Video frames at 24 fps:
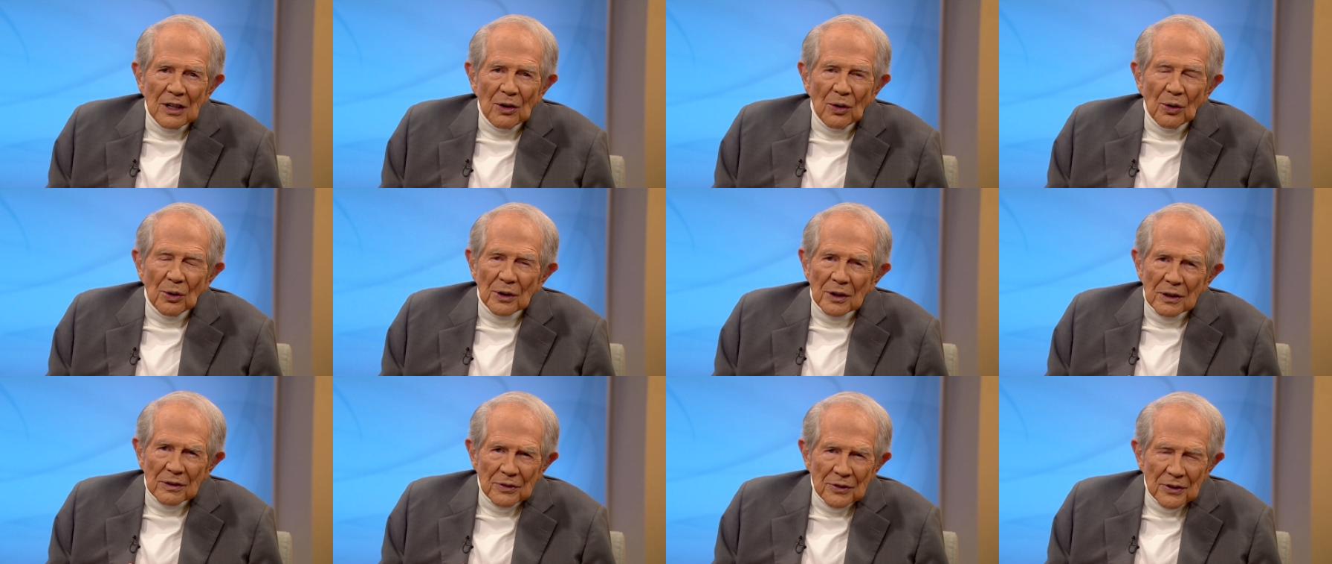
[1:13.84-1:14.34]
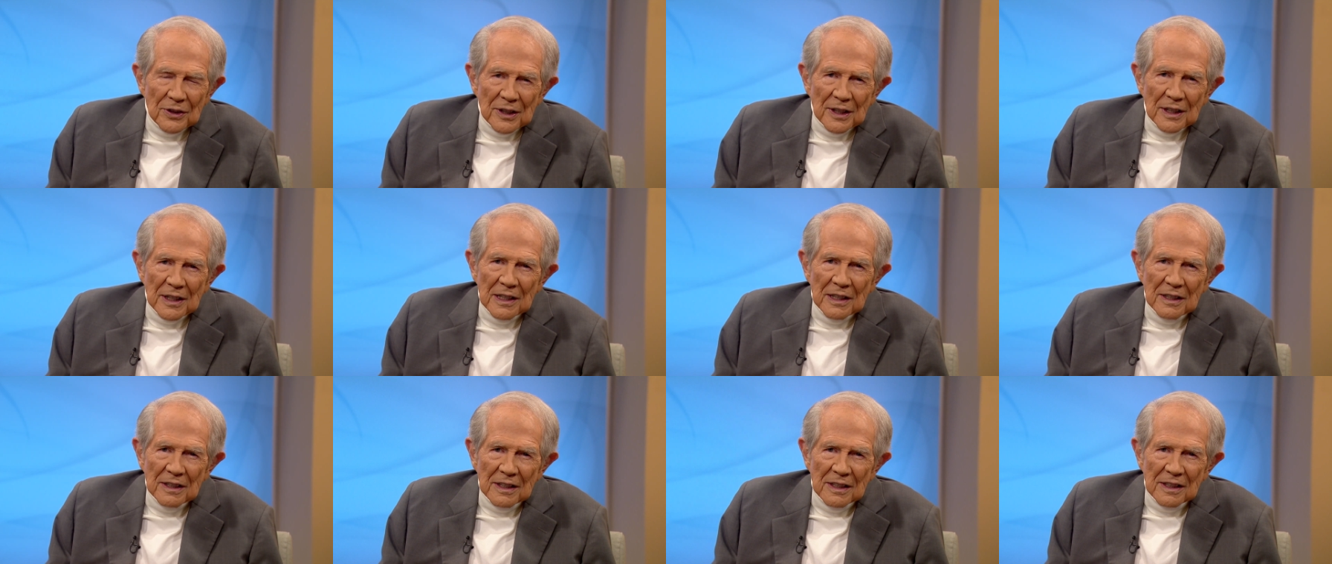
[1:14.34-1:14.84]
Whatever the
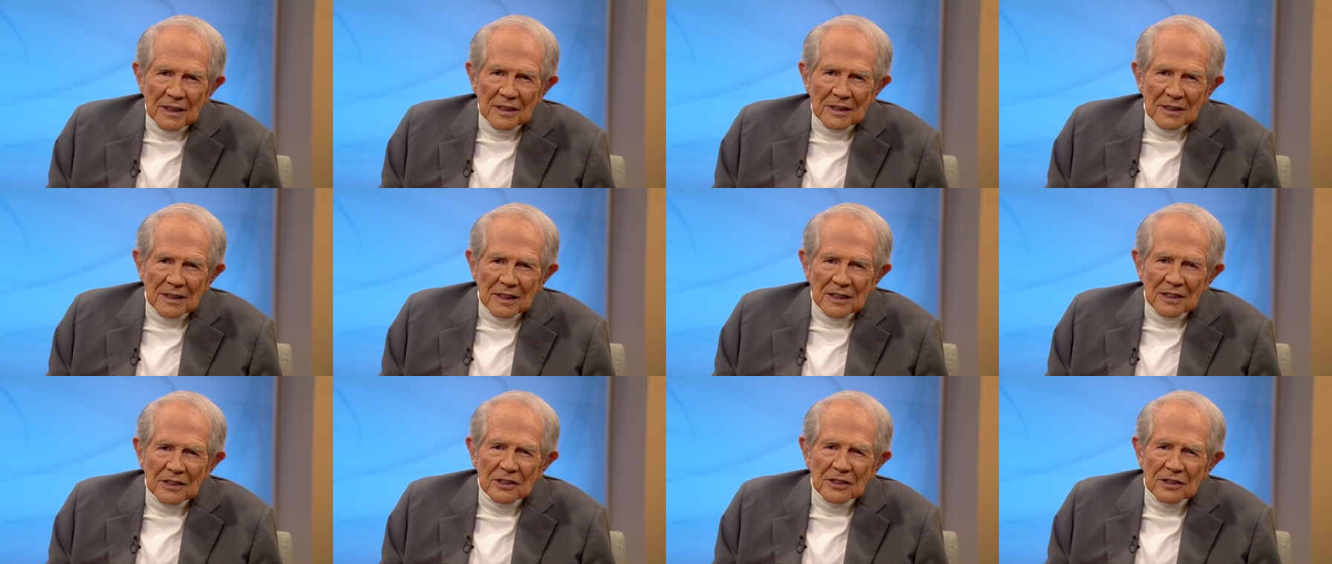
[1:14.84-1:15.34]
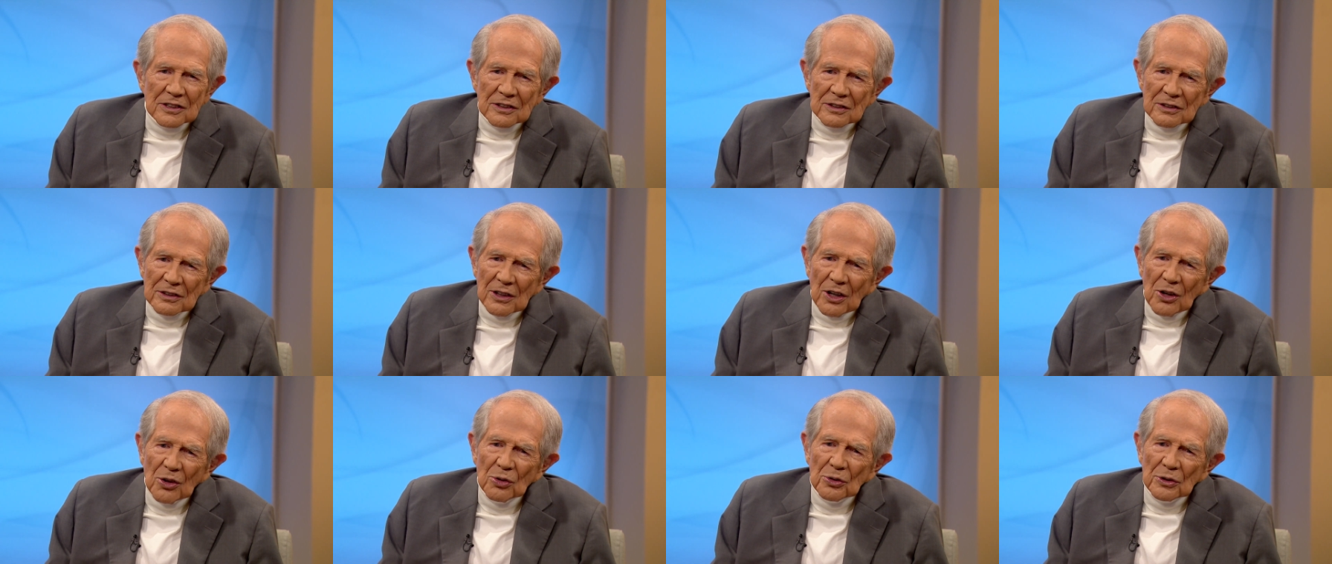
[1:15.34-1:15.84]
need is, let's
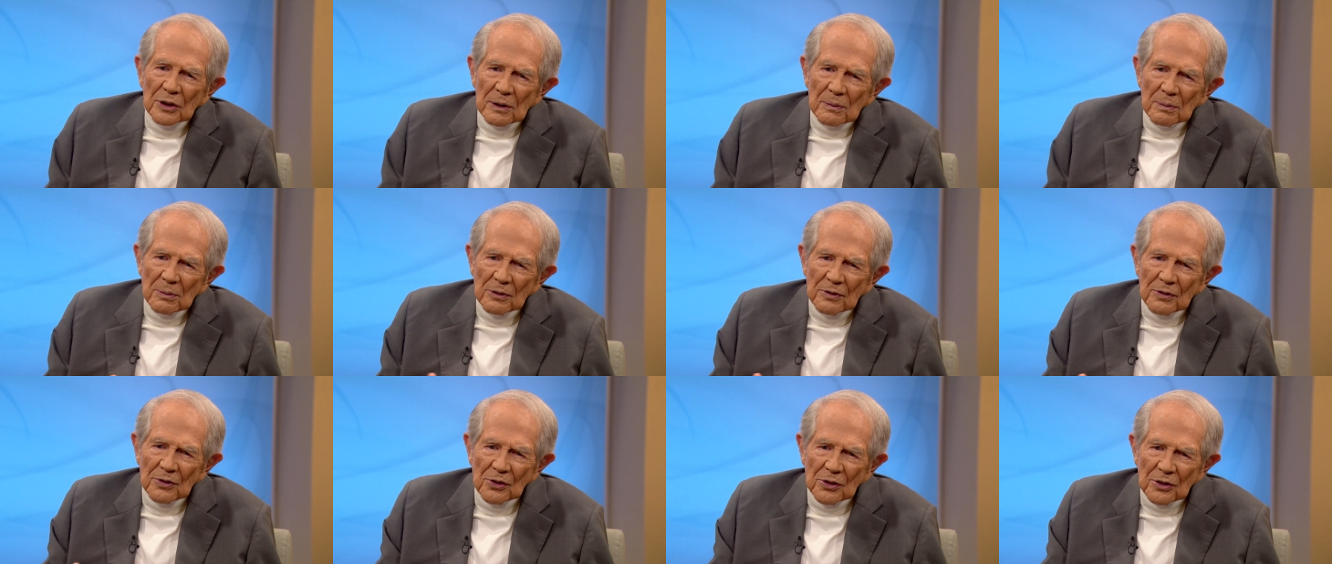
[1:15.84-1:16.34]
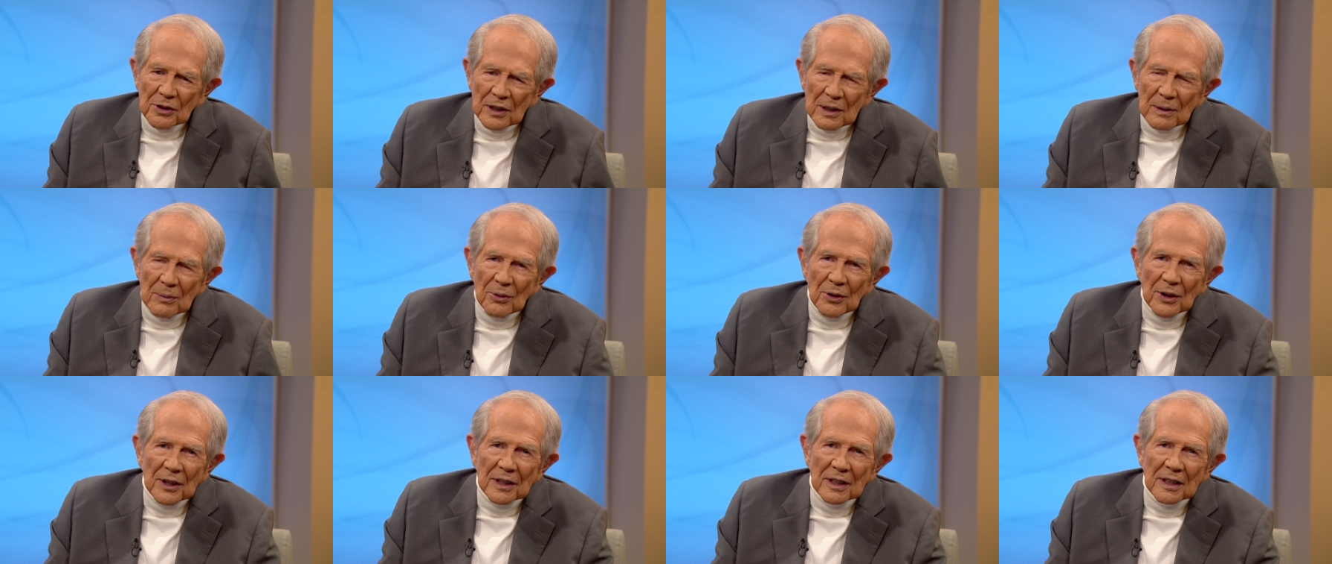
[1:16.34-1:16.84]
hold it before
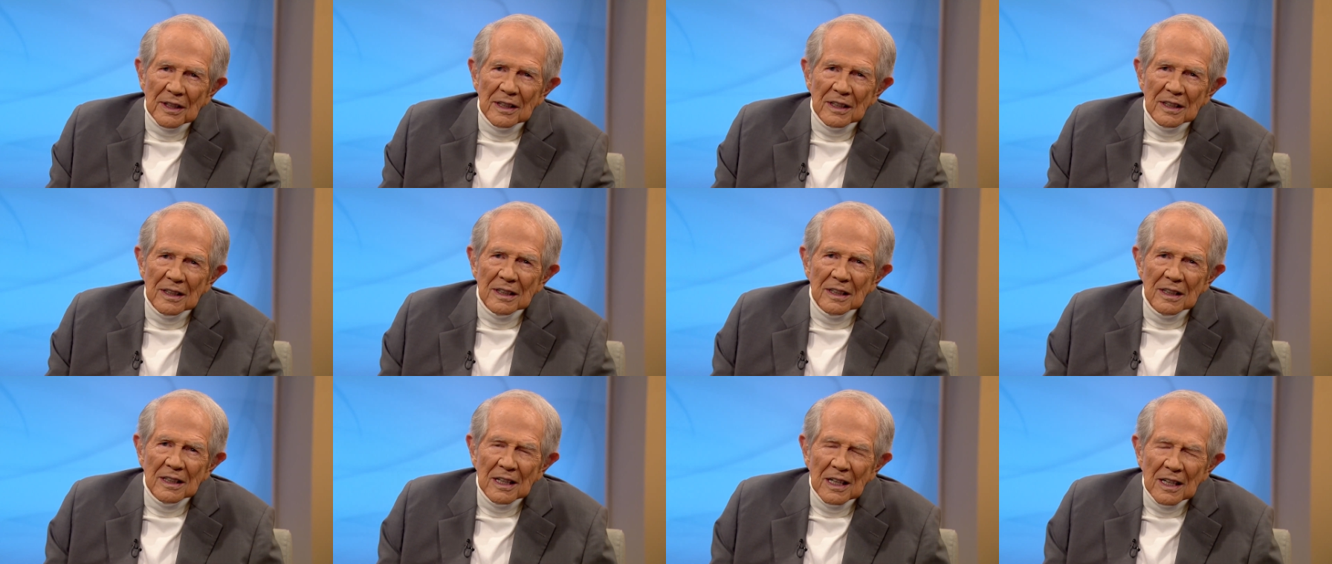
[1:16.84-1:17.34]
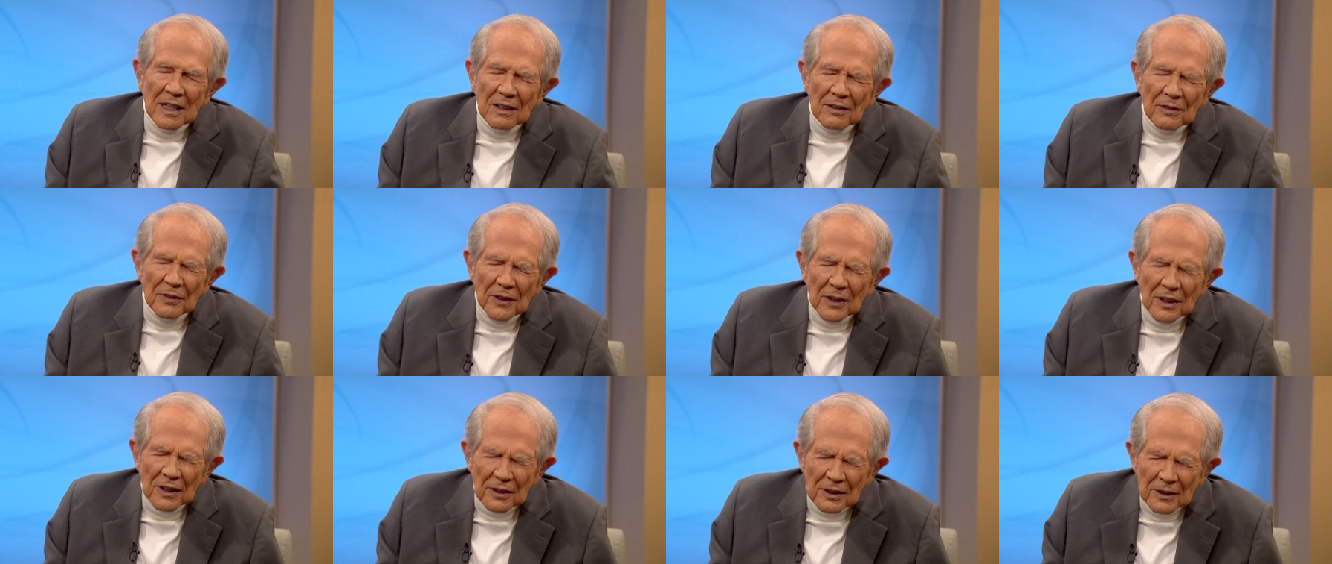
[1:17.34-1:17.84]
Him right now.
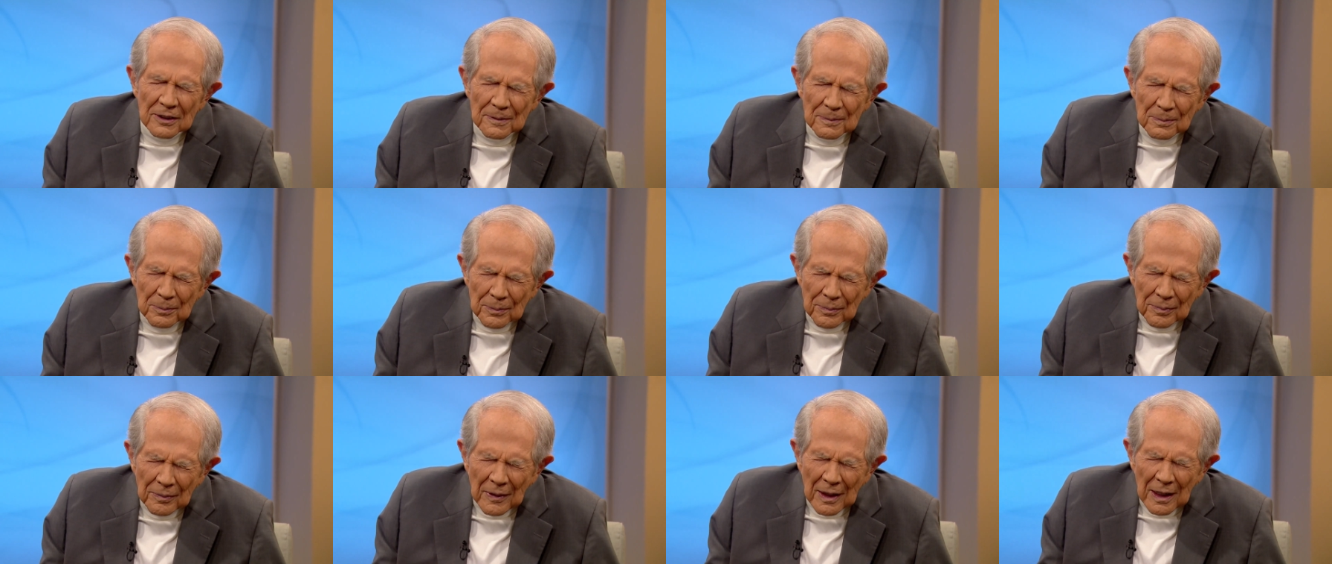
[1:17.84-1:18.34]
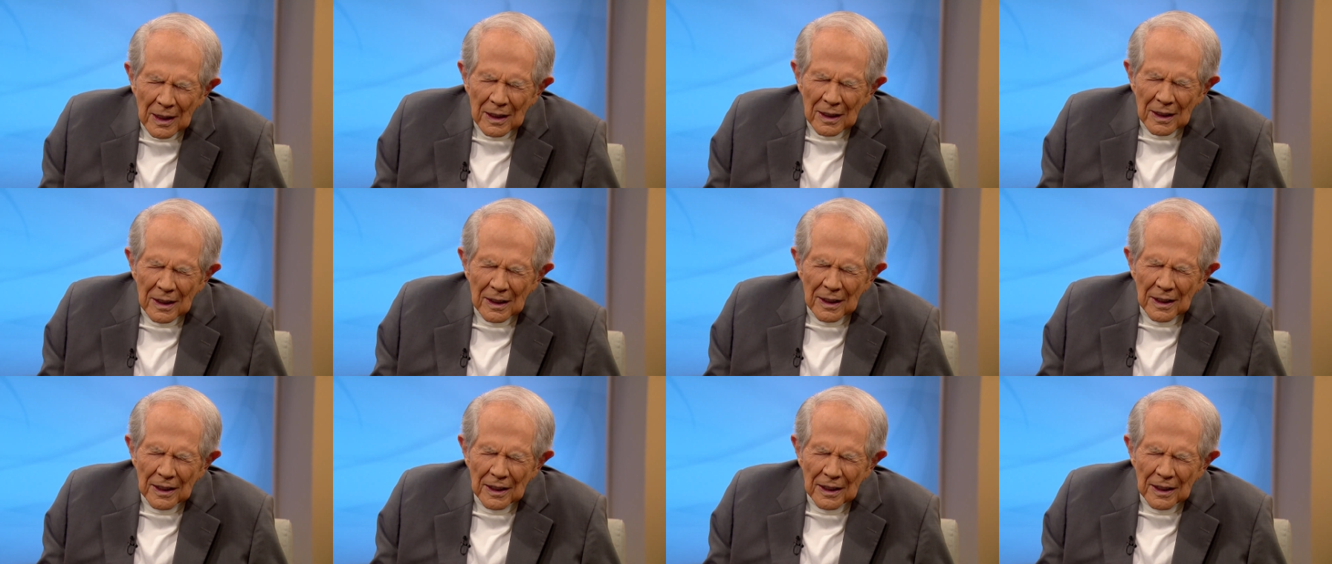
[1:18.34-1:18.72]
Father, Jesus.